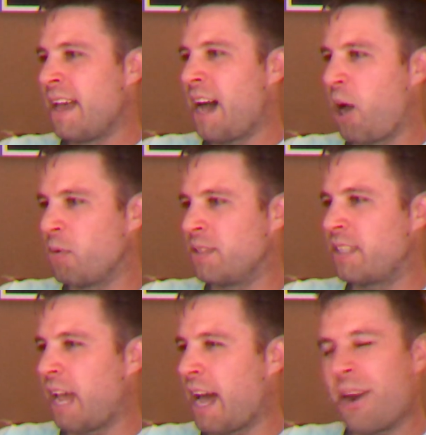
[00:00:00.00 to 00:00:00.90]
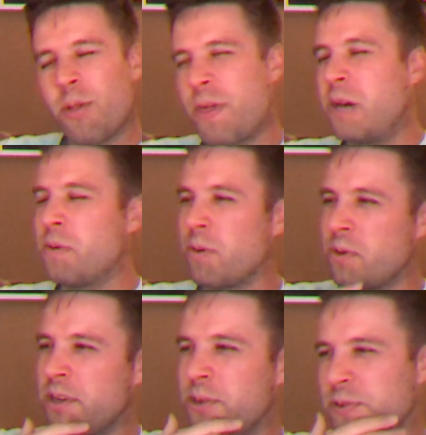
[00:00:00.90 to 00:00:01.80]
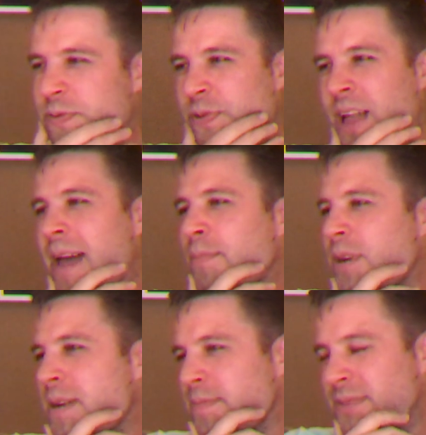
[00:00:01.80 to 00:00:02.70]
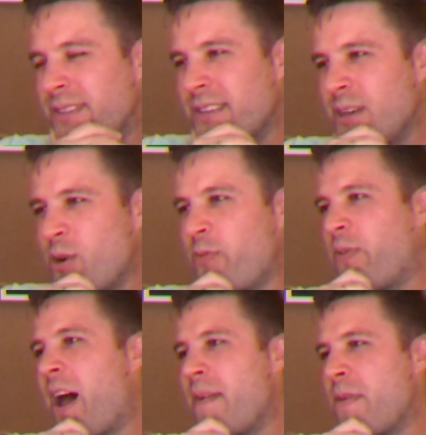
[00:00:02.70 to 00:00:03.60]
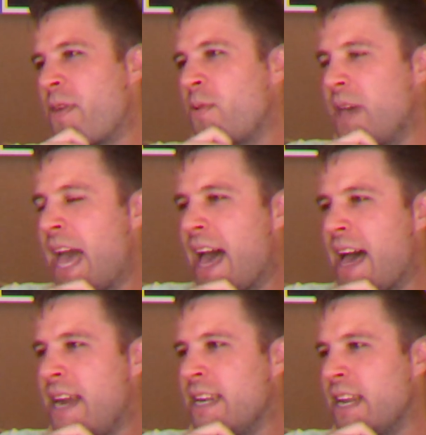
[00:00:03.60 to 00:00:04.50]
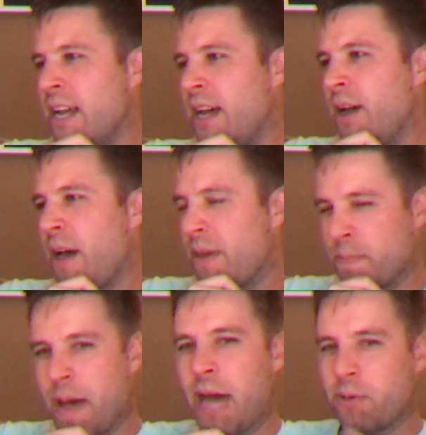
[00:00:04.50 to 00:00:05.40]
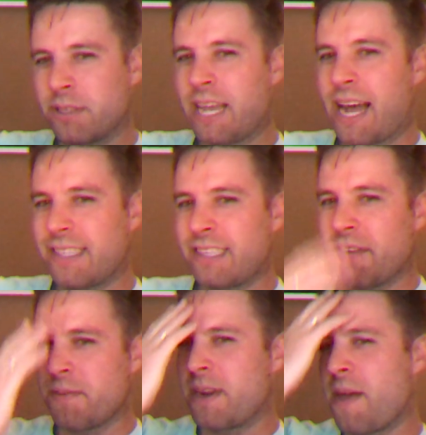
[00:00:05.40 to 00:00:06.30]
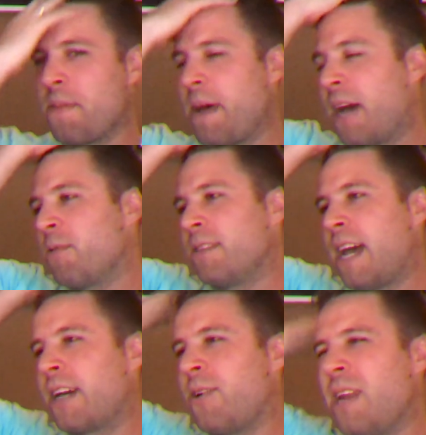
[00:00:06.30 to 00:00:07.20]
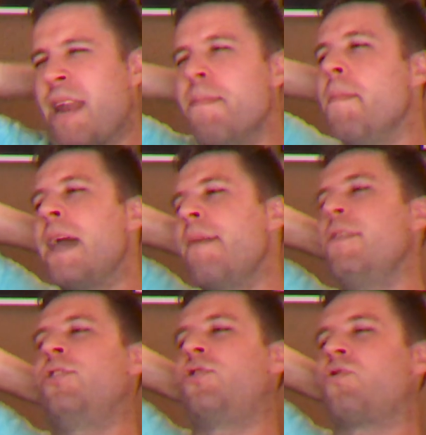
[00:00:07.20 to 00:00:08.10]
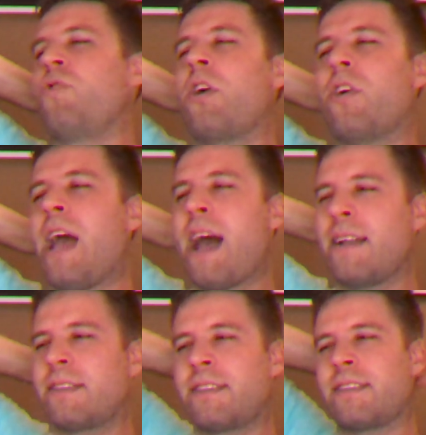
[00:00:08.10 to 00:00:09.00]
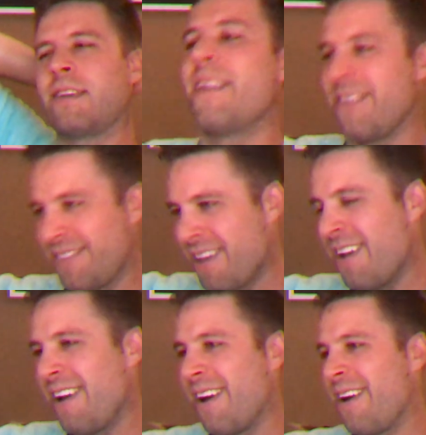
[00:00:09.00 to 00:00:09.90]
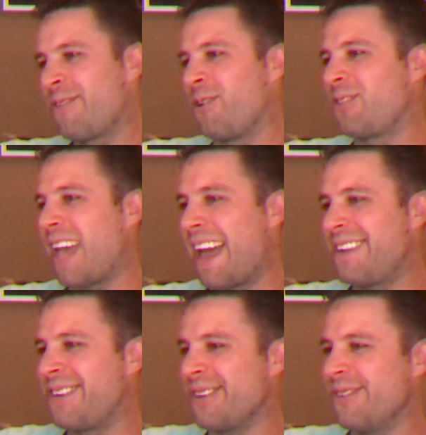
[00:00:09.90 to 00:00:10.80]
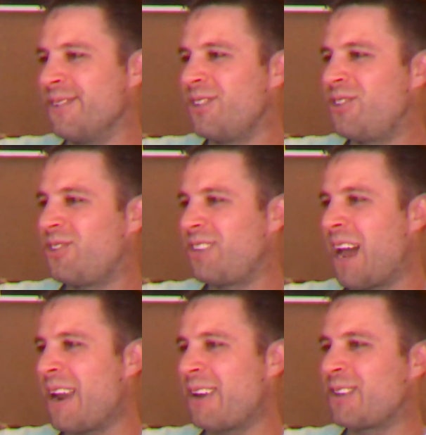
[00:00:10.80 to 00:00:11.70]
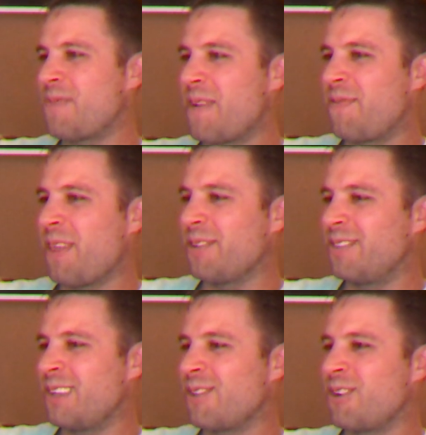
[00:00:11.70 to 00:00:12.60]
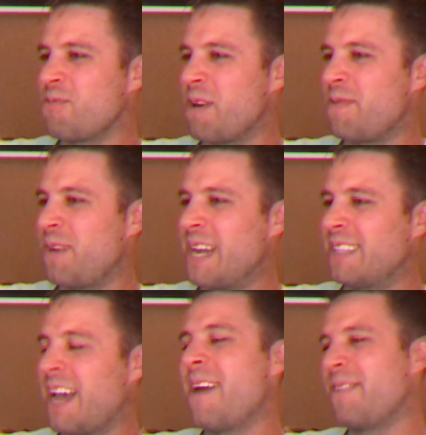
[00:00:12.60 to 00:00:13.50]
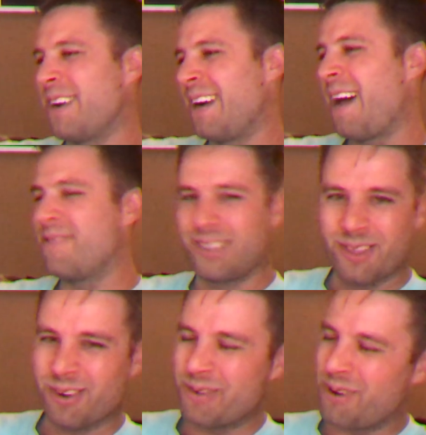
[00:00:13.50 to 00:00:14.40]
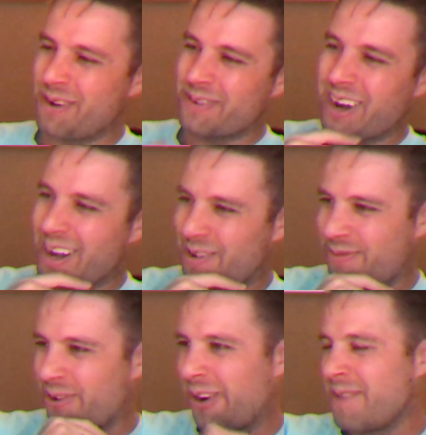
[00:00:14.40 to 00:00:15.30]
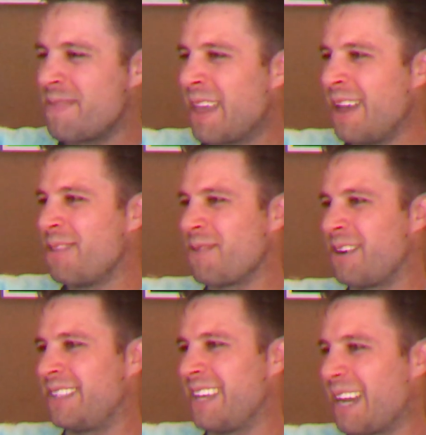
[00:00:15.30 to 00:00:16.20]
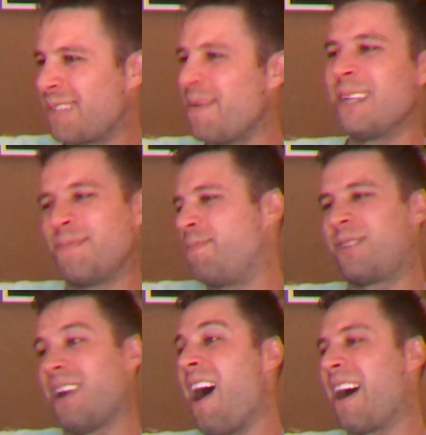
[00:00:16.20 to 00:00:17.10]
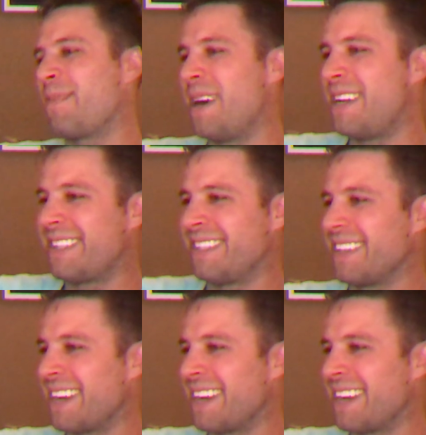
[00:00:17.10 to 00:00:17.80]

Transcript: I would say, I don't think we were really doing flat brims in 05. I think backwards hats. Everybody had the backwards hat going, and maybe trucker hats. Of course, I had to shout out to my fellow Z31 fans. I have a Z31. I've got an 84 300ZX. Mine's stock. Mine doesn't look